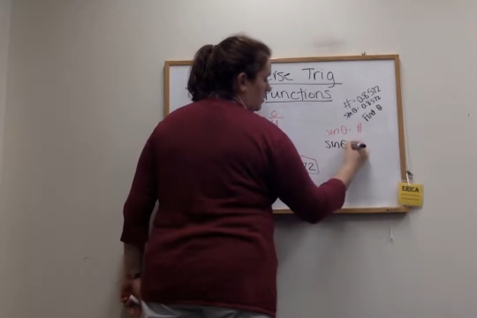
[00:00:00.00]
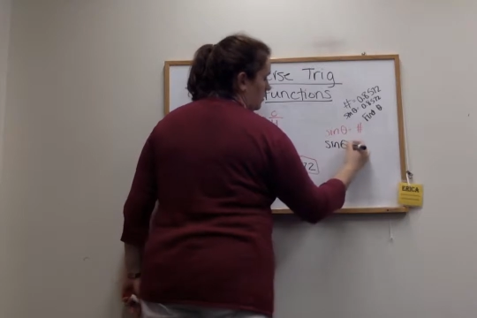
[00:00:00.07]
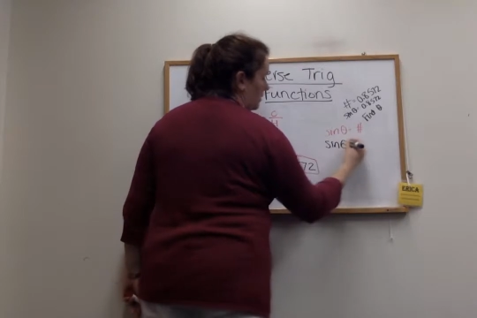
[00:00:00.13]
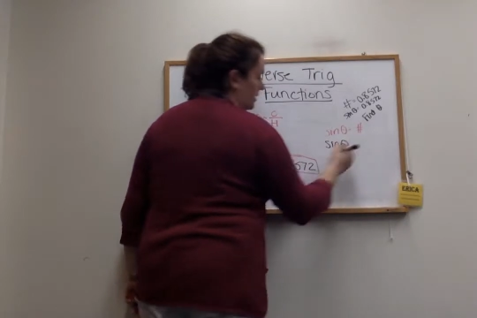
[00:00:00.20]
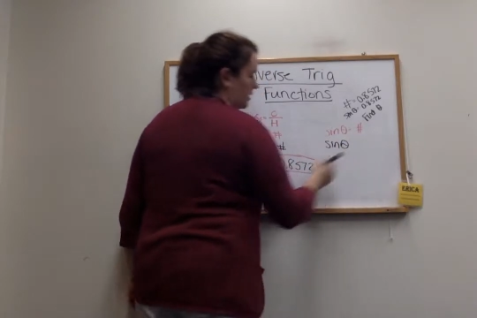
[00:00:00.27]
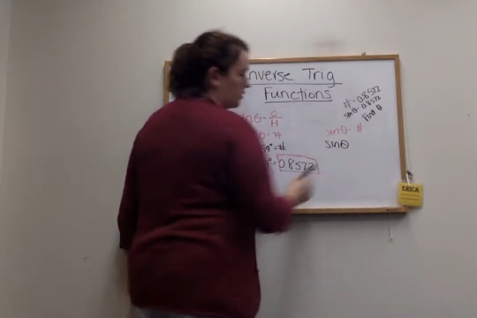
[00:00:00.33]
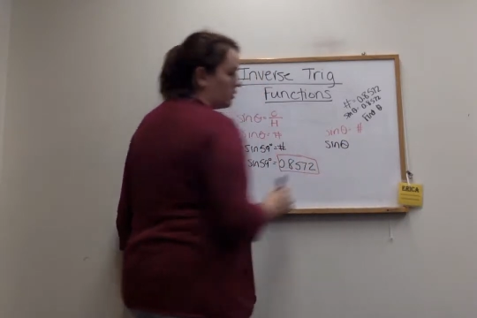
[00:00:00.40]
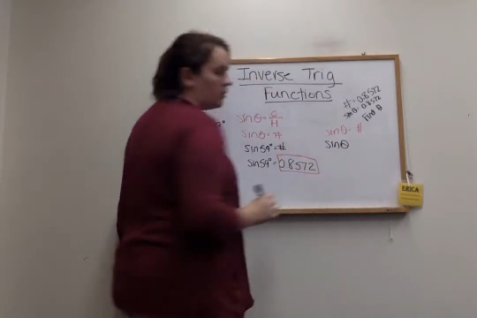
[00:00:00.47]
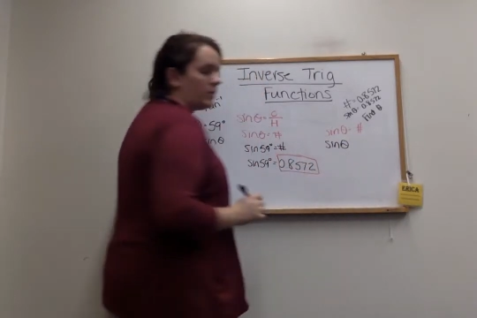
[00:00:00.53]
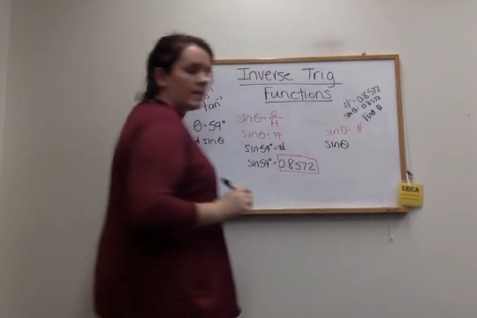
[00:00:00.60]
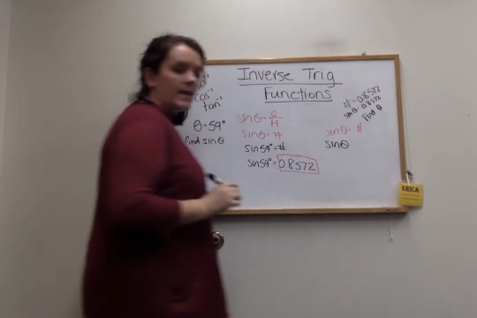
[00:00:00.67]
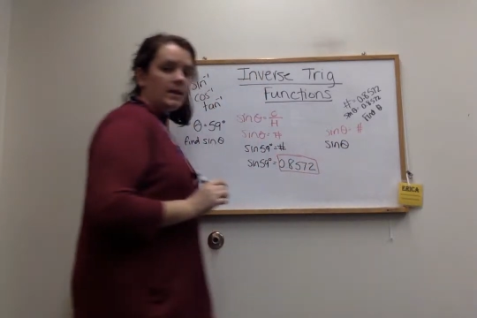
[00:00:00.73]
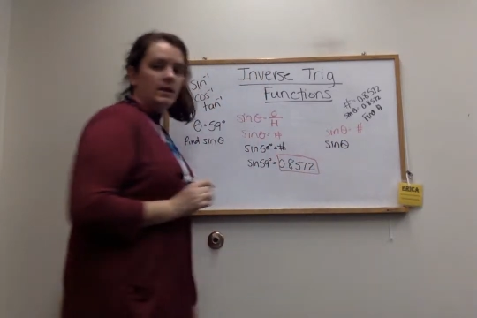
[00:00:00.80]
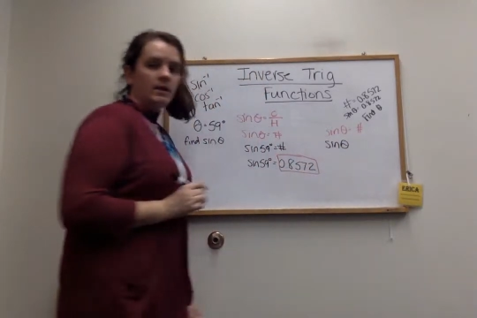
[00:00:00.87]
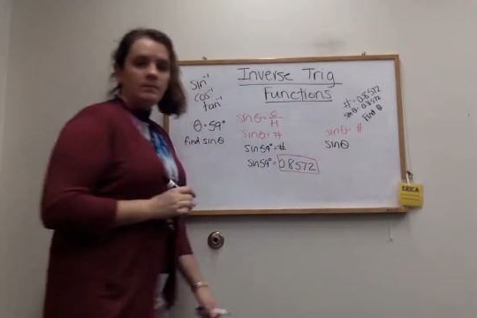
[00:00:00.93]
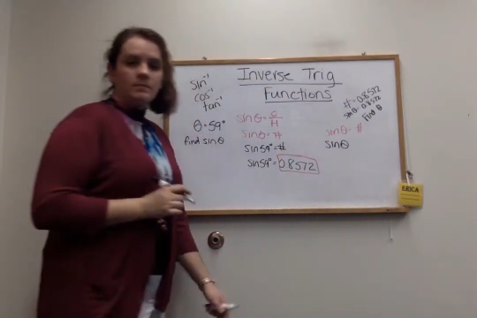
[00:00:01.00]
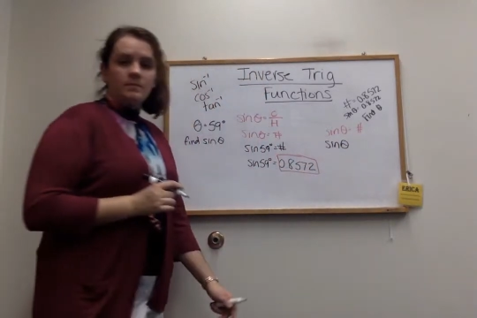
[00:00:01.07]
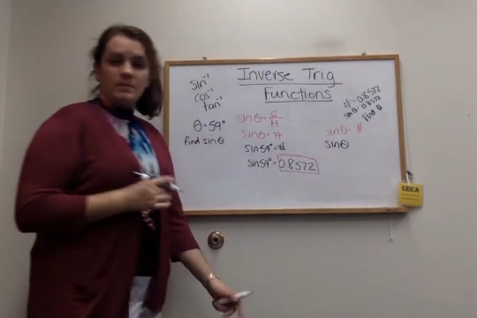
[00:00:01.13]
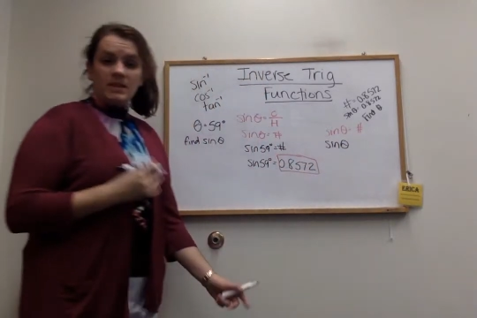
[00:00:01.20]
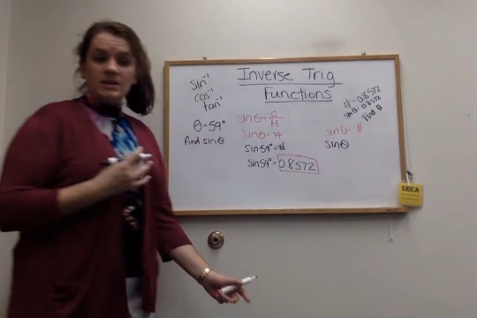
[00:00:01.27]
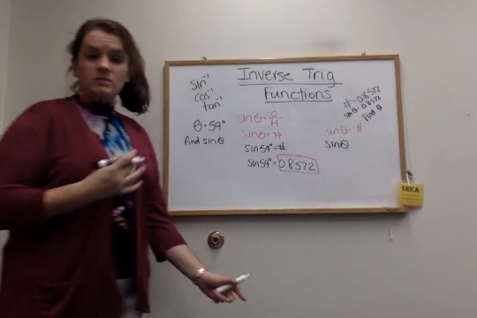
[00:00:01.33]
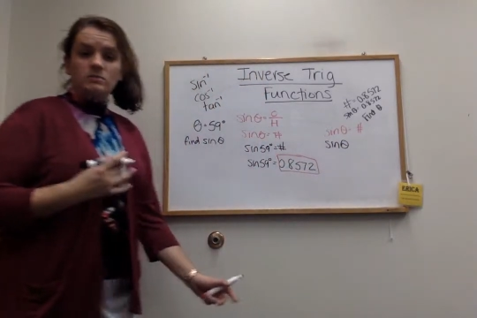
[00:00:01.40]
we don't know theta,
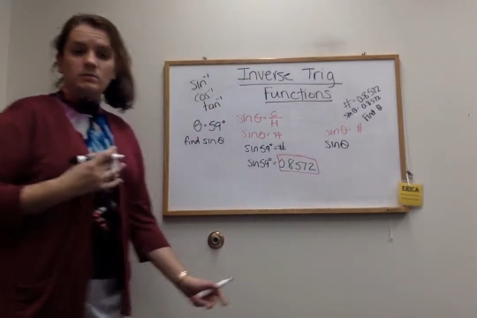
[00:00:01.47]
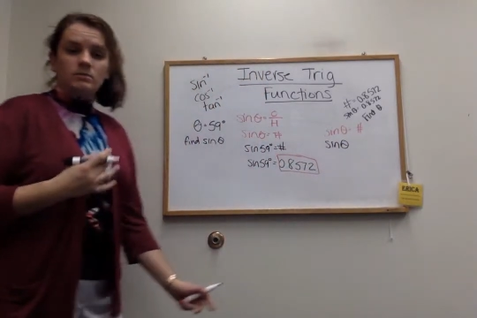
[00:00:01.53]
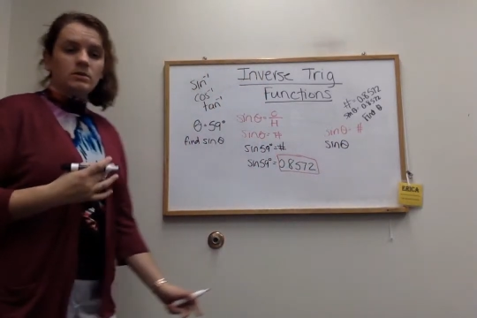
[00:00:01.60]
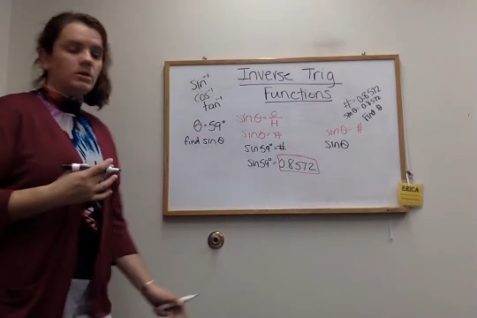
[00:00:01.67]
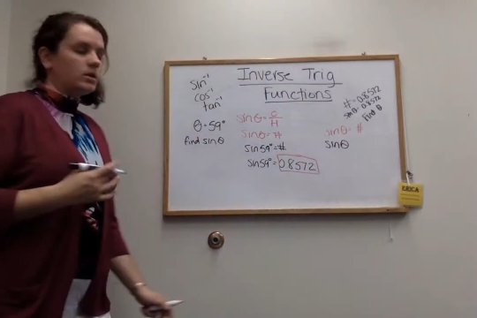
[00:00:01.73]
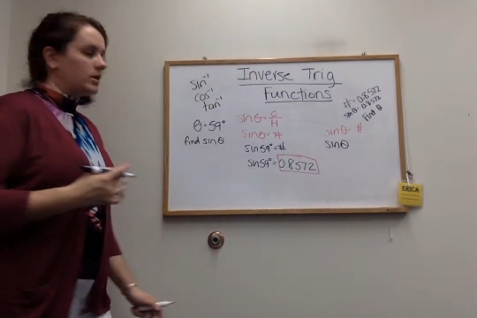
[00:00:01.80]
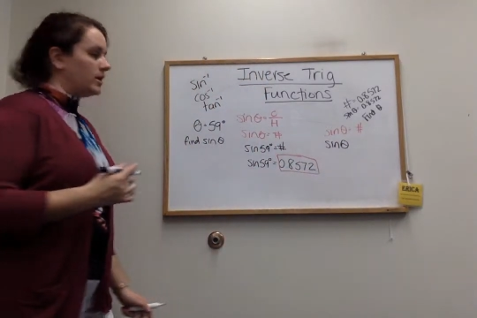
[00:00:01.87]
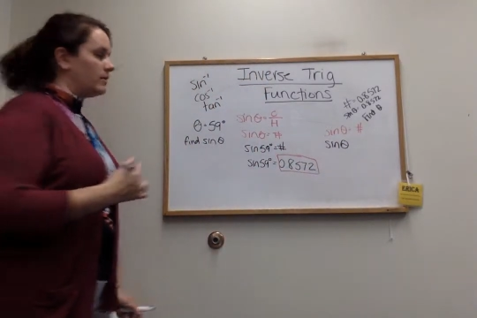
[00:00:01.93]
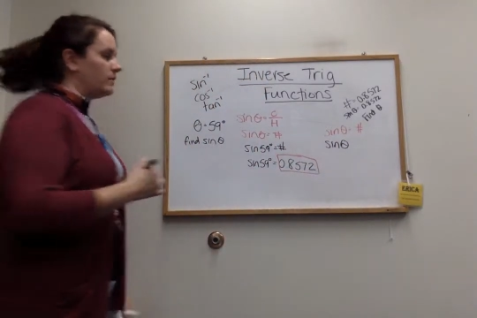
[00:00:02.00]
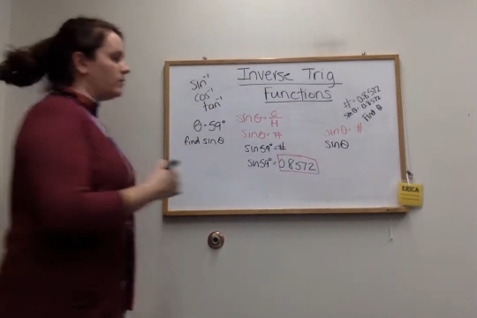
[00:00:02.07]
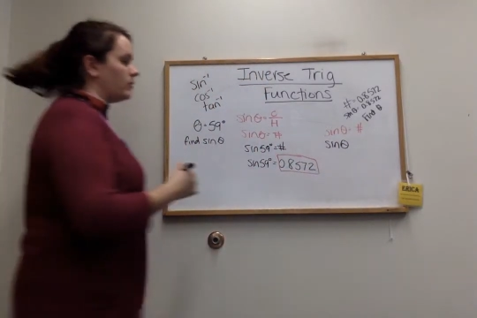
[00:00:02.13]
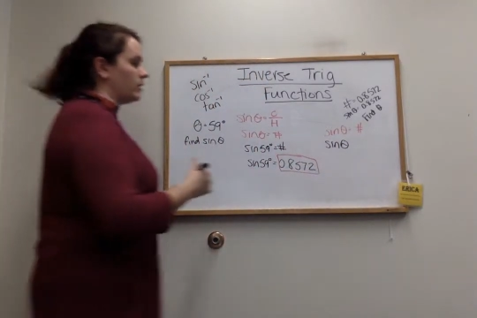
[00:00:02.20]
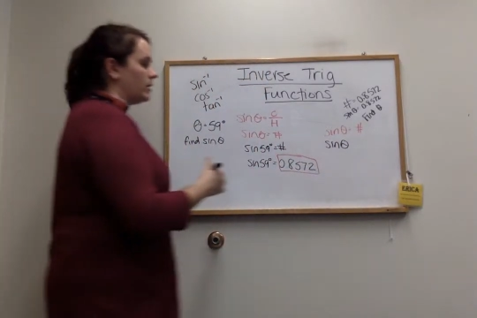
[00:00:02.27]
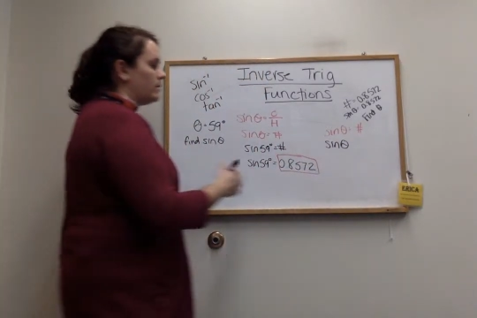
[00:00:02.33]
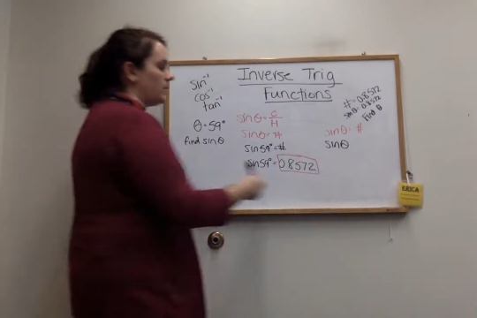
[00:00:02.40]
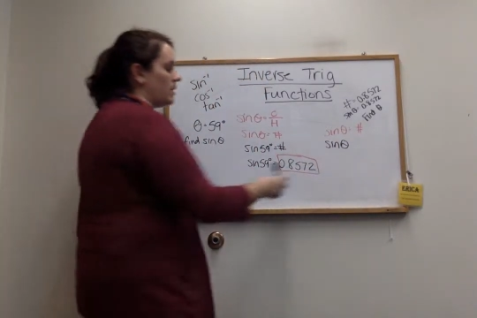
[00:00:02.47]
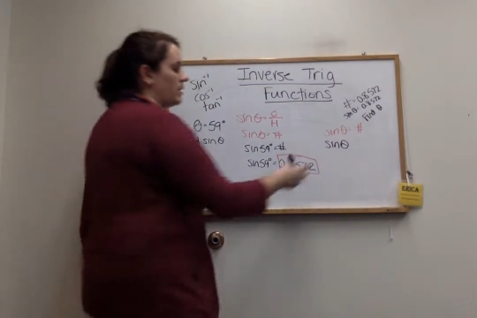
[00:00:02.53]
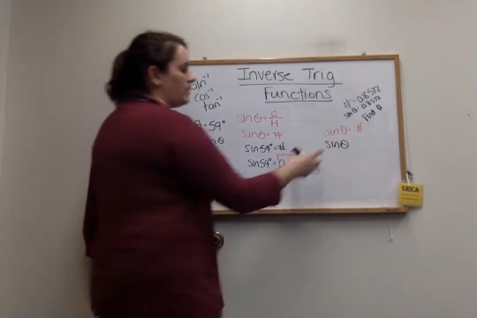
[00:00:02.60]
that's what we're looking for,